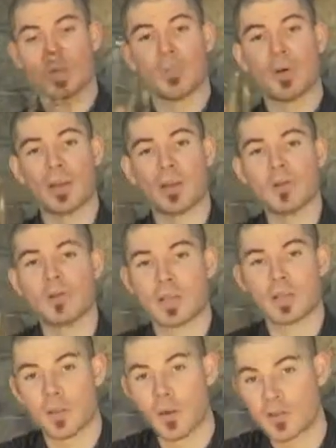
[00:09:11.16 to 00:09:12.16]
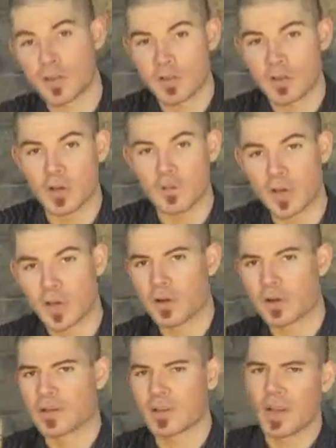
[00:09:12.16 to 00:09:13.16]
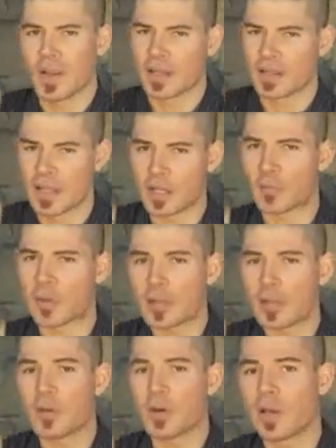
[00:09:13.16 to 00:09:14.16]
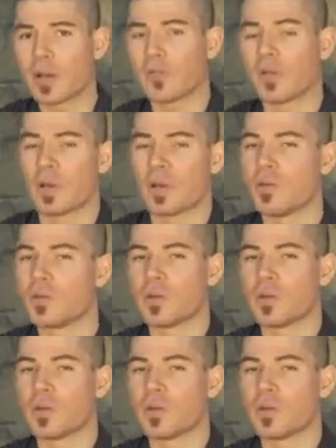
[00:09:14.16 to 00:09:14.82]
So by using those alternate fingerings and getting really creative with it,